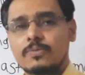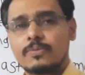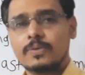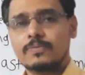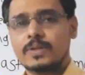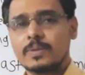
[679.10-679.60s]

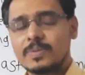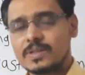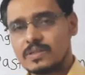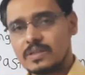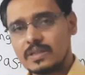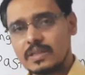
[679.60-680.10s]

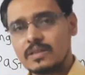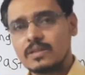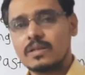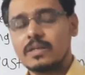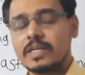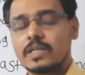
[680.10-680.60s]
50%
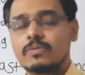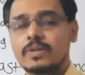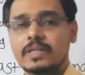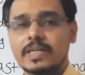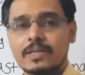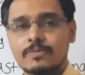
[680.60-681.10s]
in
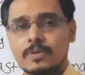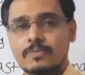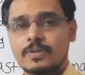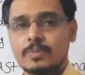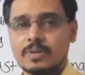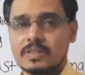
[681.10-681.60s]
equity and
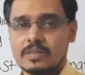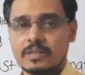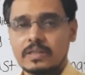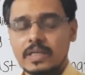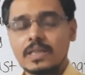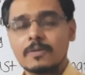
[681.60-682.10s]

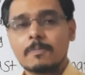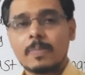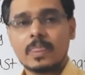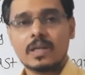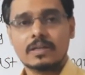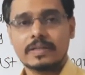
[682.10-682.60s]
50% in
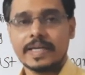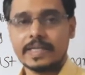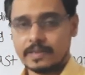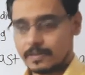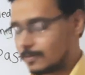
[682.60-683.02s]
debt.